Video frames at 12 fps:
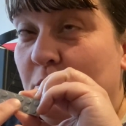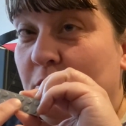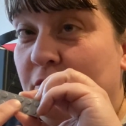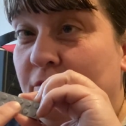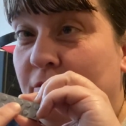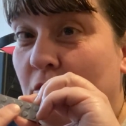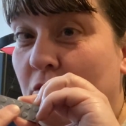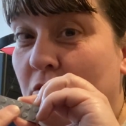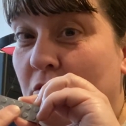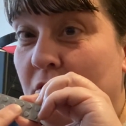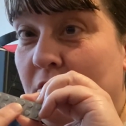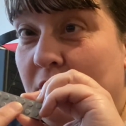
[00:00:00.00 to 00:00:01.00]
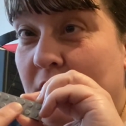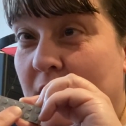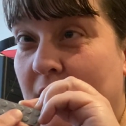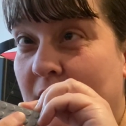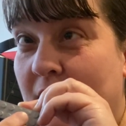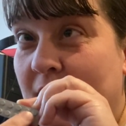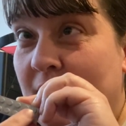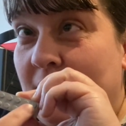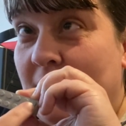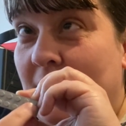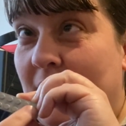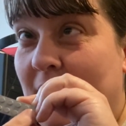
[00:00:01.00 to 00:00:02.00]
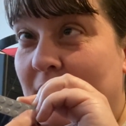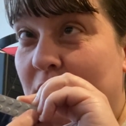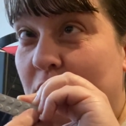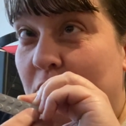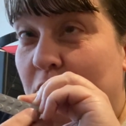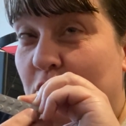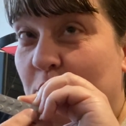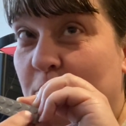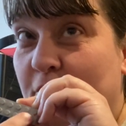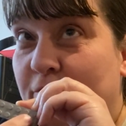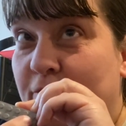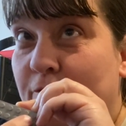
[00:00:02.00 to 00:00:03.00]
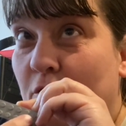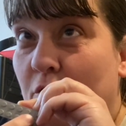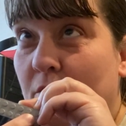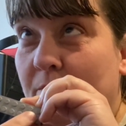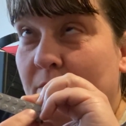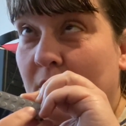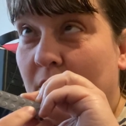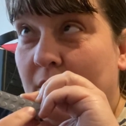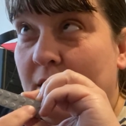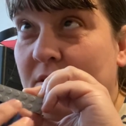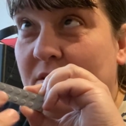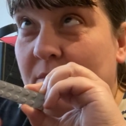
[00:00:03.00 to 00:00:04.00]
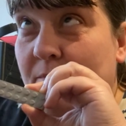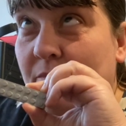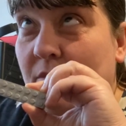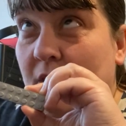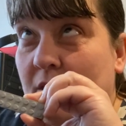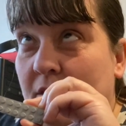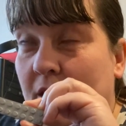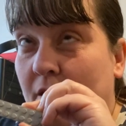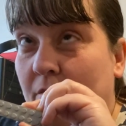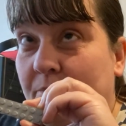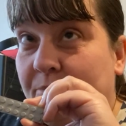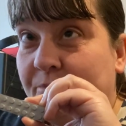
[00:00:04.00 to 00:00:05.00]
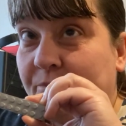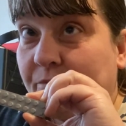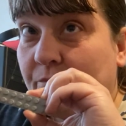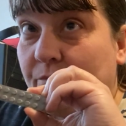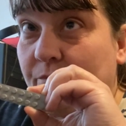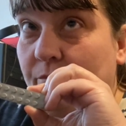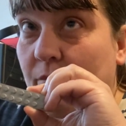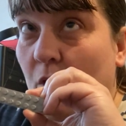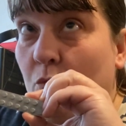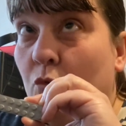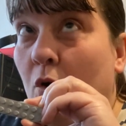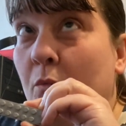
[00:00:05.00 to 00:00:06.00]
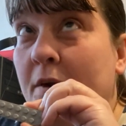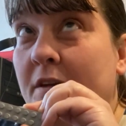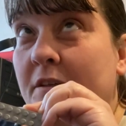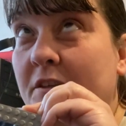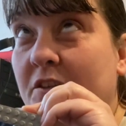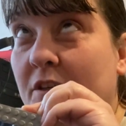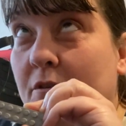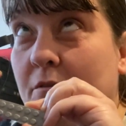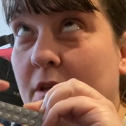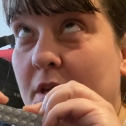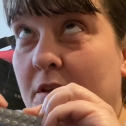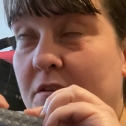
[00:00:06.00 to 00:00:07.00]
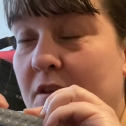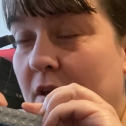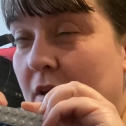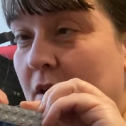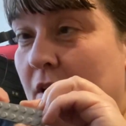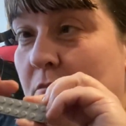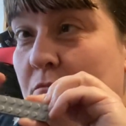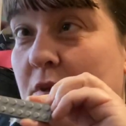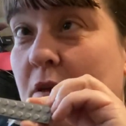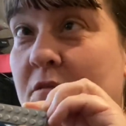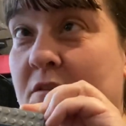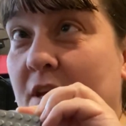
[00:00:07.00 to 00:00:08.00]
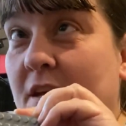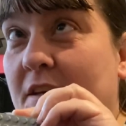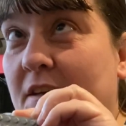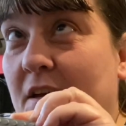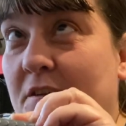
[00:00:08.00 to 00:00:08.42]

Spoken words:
of 4 there, and another group of 4. All right. Now, what we're going to do is music,